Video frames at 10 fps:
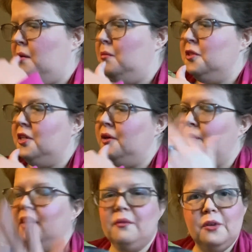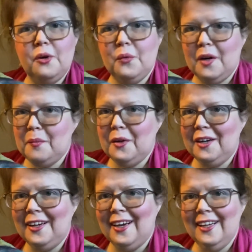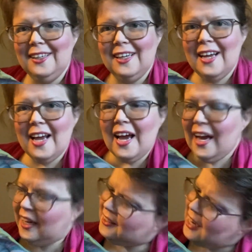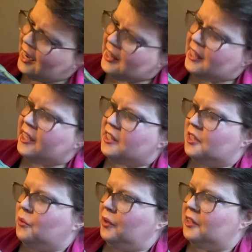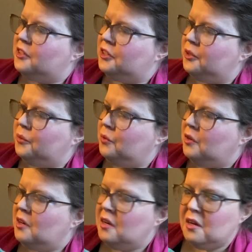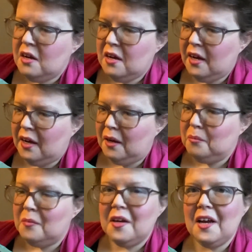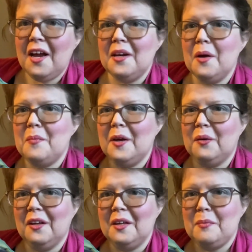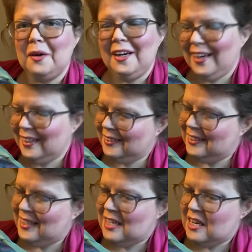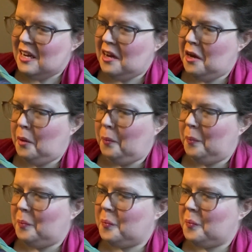So I never know what I'm gonna get. And I think it's going to end up being really pretty. And